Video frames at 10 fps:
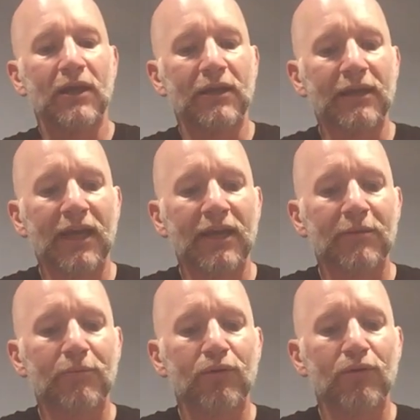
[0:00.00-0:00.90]
And again,
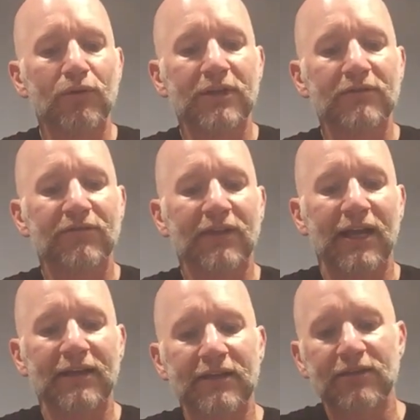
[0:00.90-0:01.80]
I'm pulling and
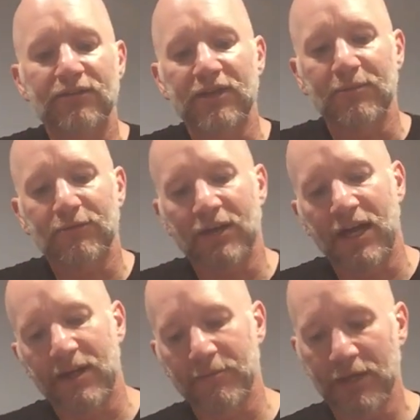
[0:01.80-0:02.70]
flattening at the same
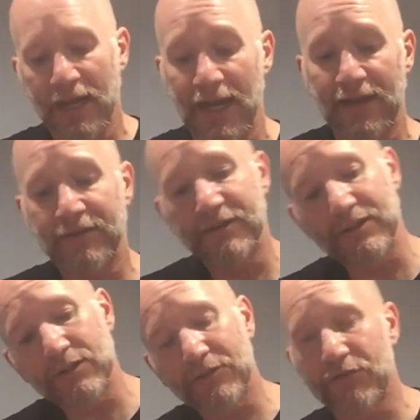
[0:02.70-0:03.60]
time. And the
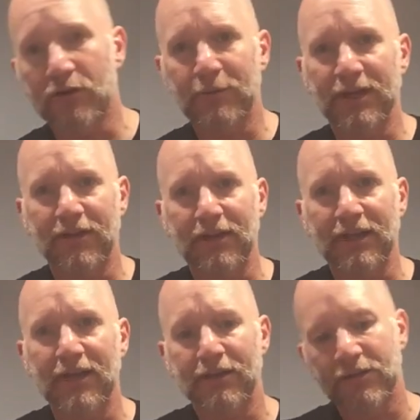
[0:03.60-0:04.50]
uniformity of the
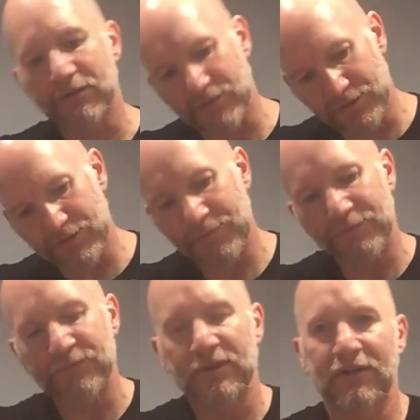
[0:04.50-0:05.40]
length of
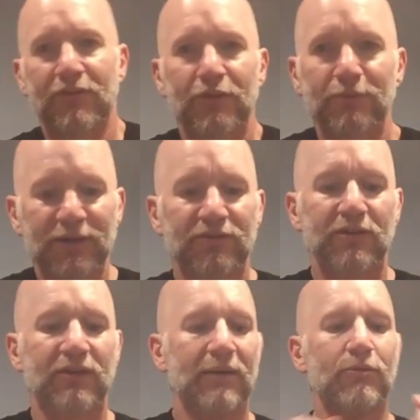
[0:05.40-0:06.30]
those pieces
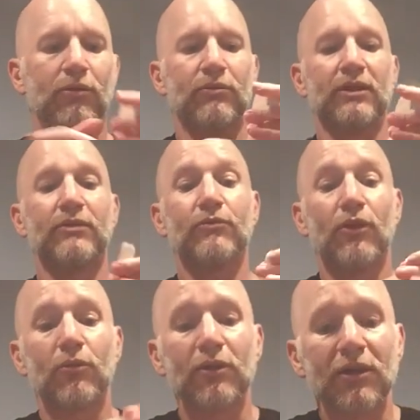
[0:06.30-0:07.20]
of tape
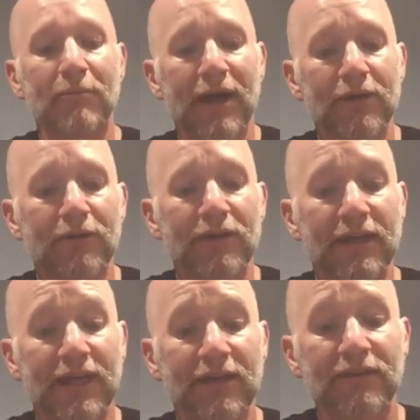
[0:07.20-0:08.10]
don't really matter.
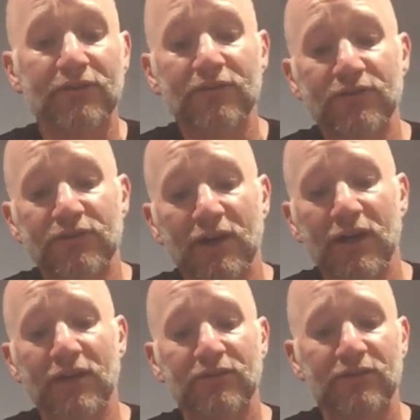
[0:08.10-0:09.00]
Again, this is
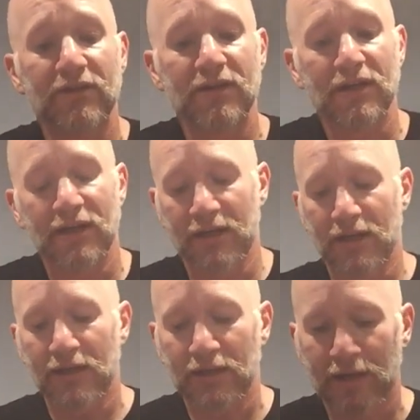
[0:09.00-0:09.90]
just
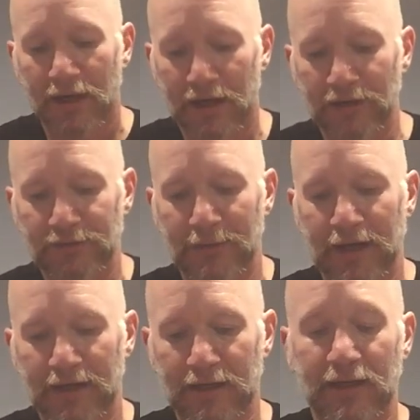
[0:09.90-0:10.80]

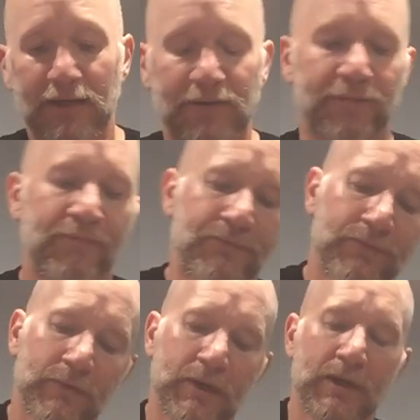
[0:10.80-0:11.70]
cosmetic.
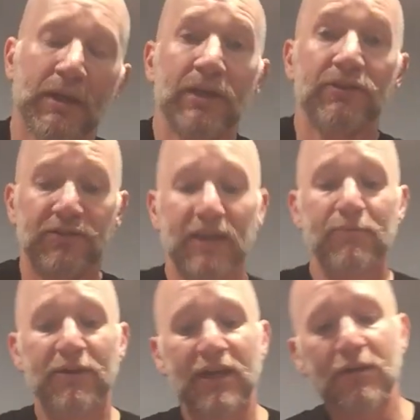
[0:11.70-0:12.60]

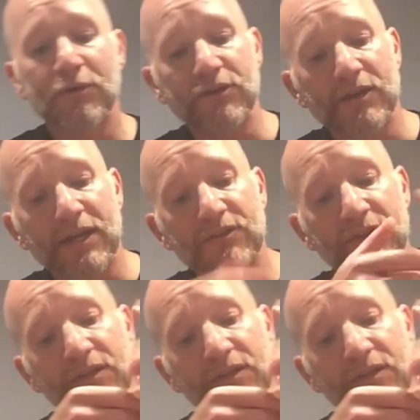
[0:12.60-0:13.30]
Same thing when you get to